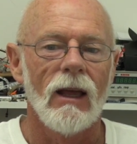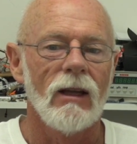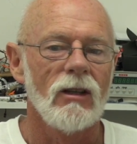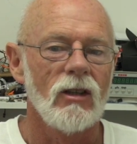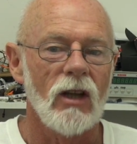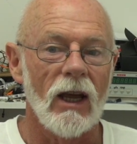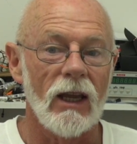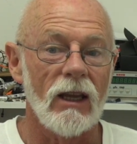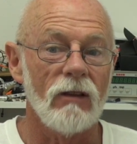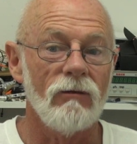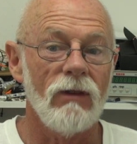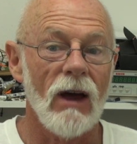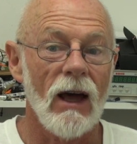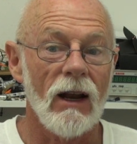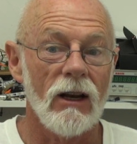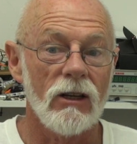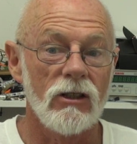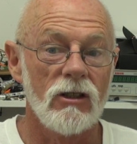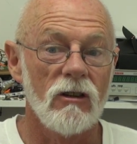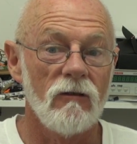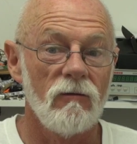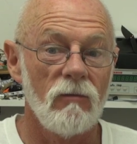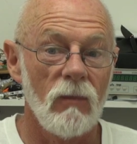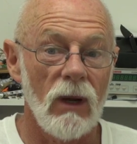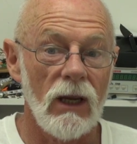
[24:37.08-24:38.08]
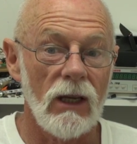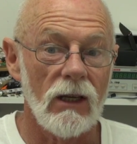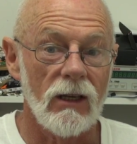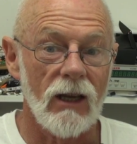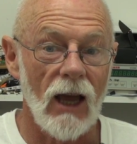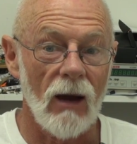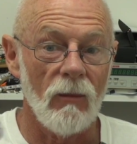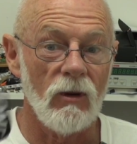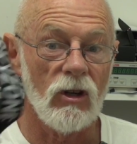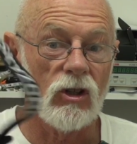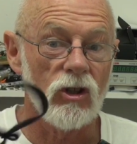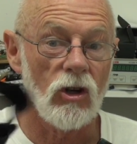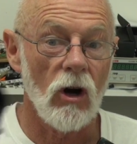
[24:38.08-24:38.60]
take advantage of me.
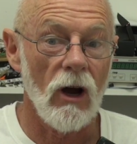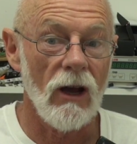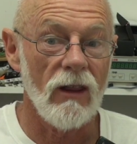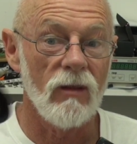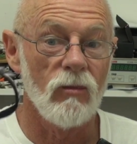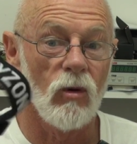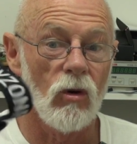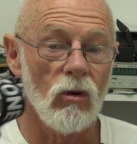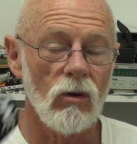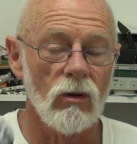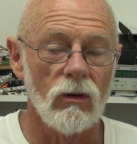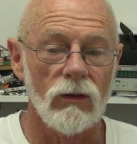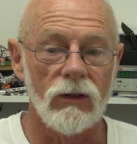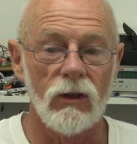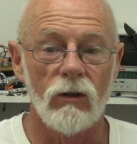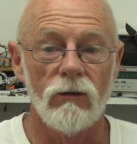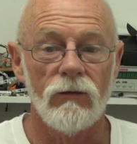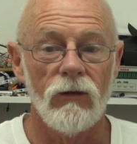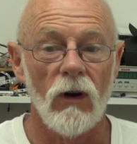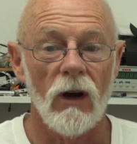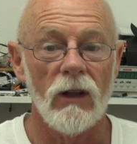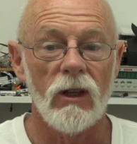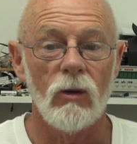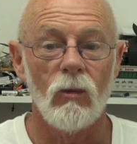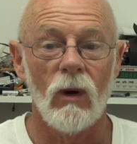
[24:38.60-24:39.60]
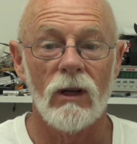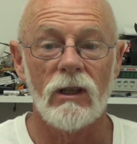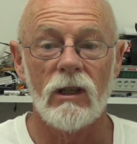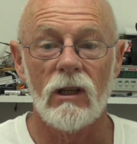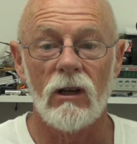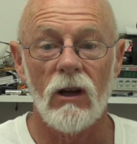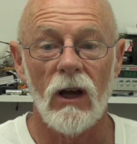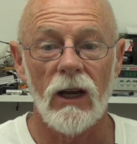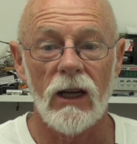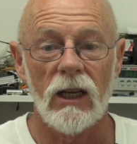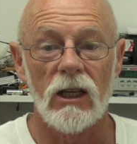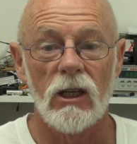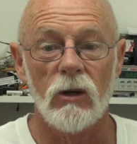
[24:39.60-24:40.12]
Come and try them all, and you'll find the one you
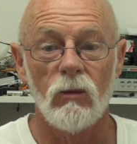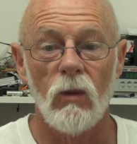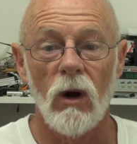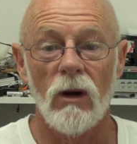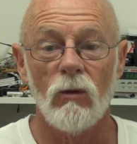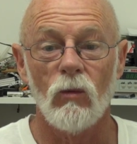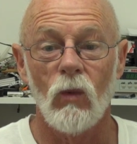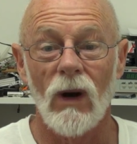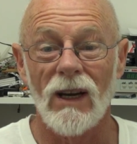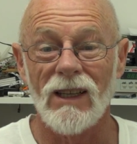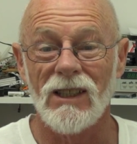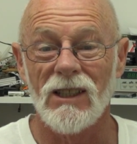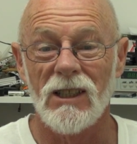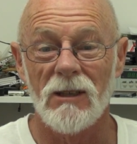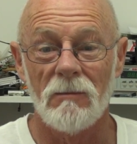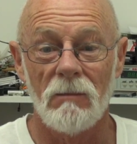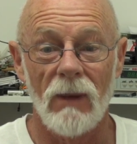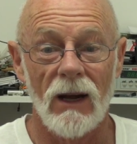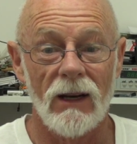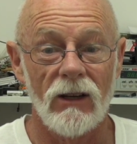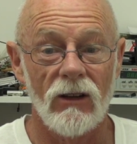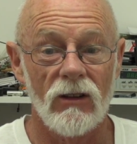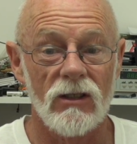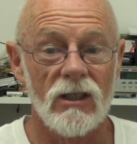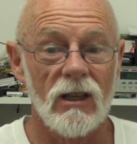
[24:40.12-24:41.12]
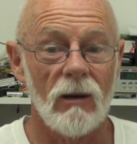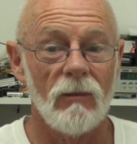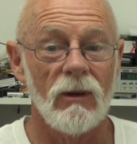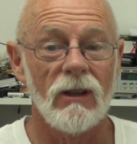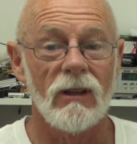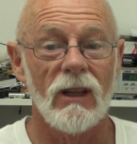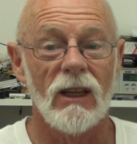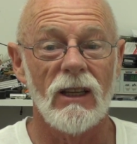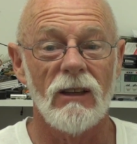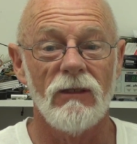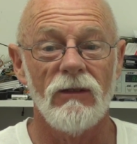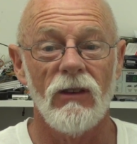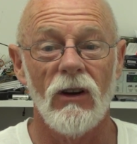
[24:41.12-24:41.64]
like, and you won't waste your money on something
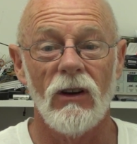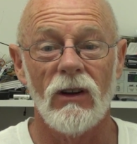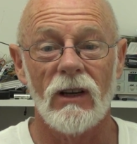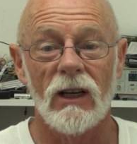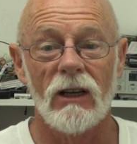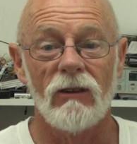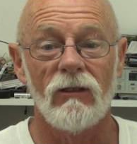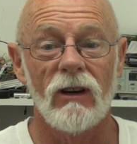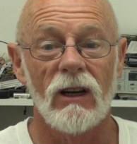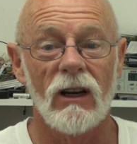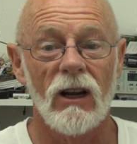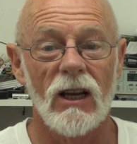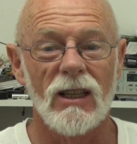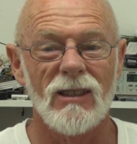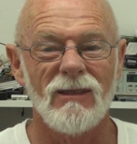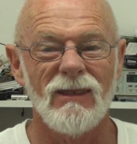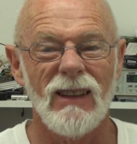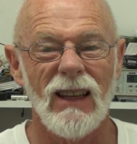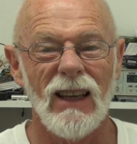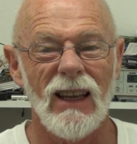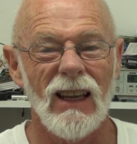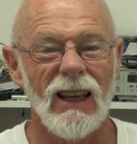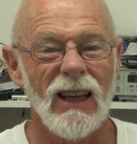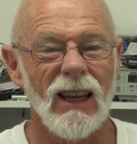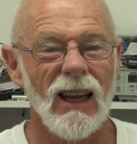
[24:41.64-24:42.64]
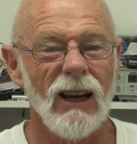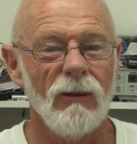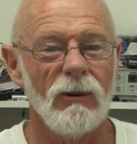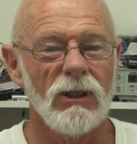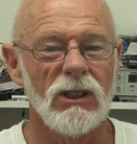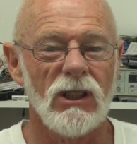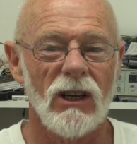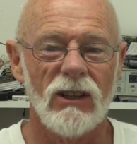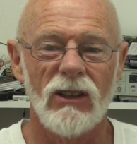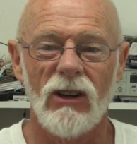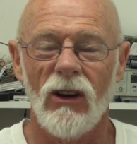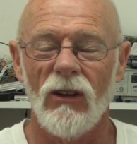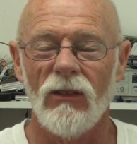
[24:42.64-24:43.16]
that you finally realise, I
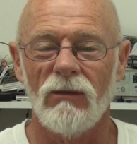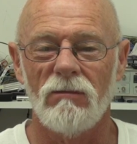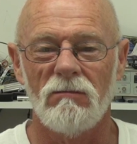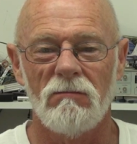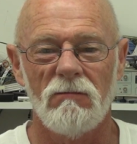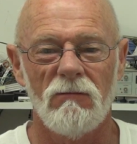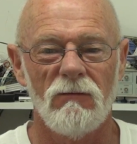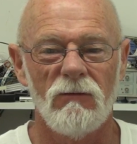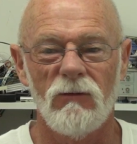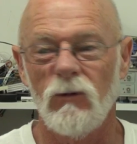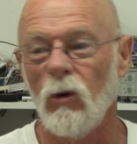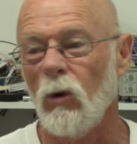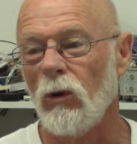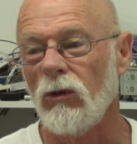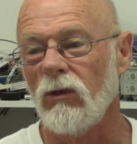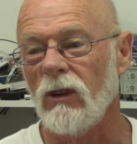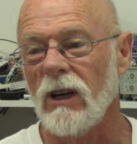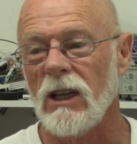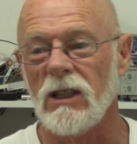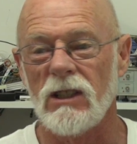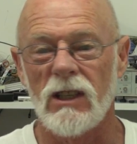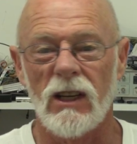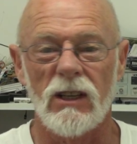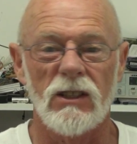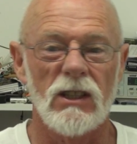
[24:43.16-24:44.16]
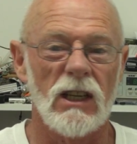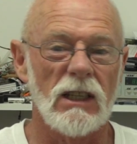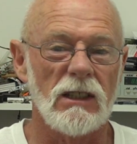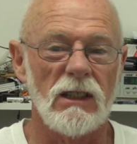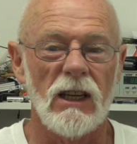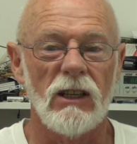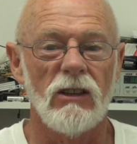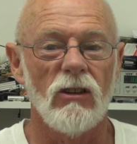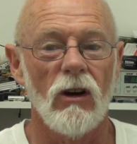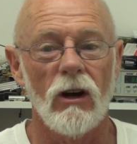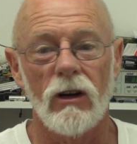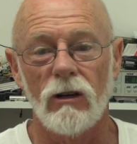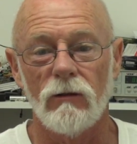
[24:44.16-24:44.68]
wish I'd got 4.3 instead of
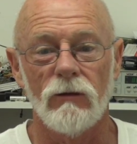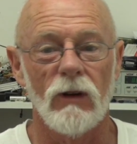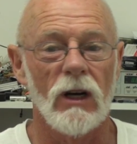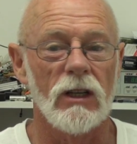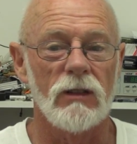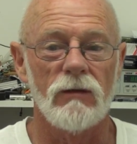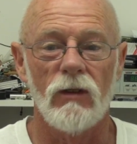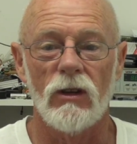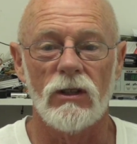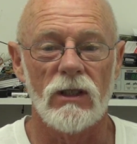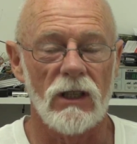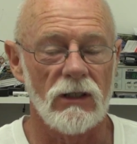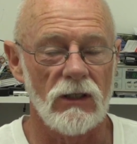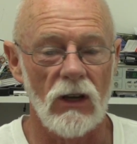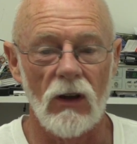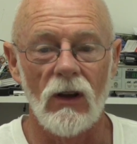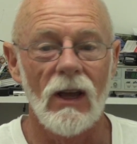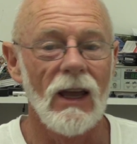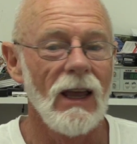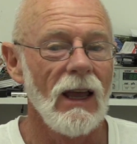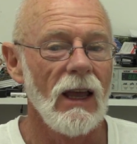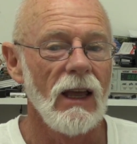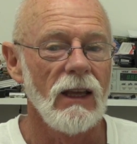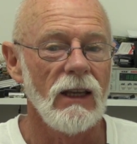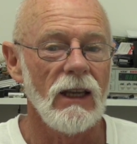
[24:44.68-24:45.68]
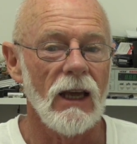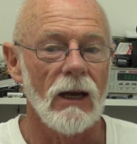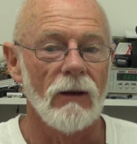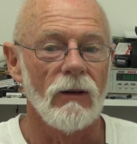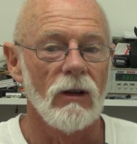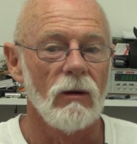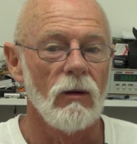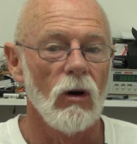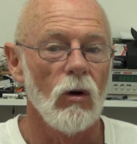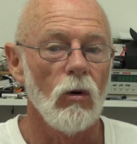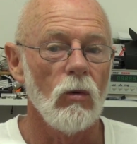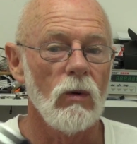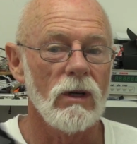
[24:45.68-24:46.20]
16.9 or vice versa. So yeah,
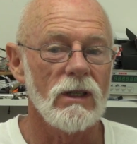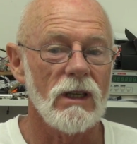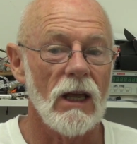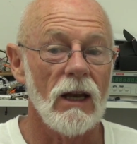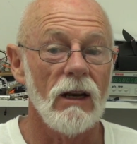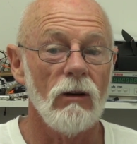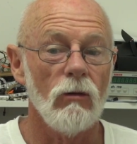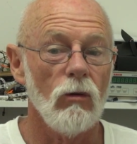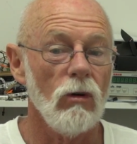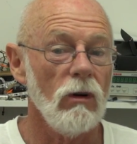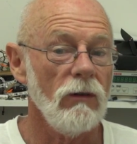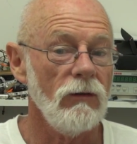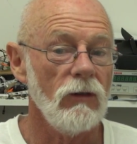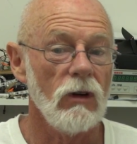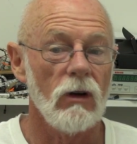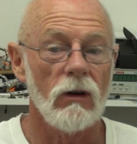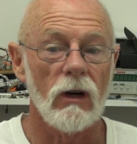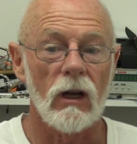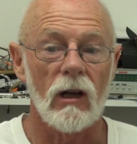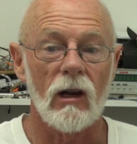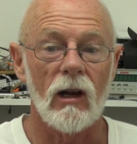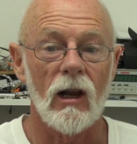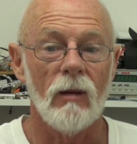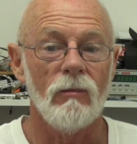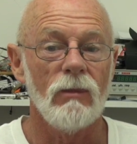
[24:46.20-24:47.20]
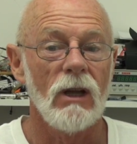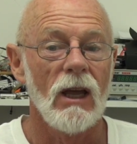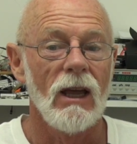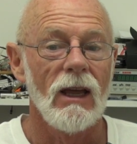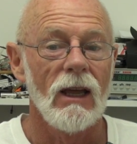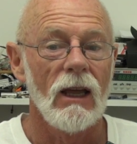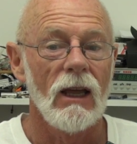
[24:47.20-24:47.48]
always, or if you're in a club,